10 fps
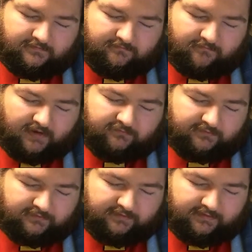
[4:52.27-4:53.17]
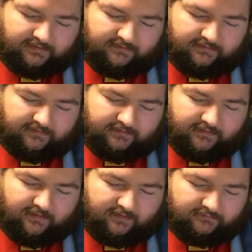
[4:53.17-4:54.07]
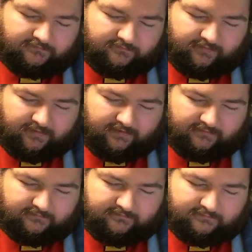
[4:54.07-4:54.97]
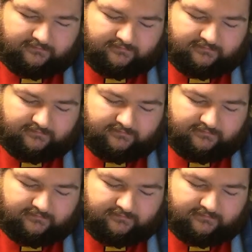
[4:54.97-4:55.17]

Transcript: magically enhanced beings.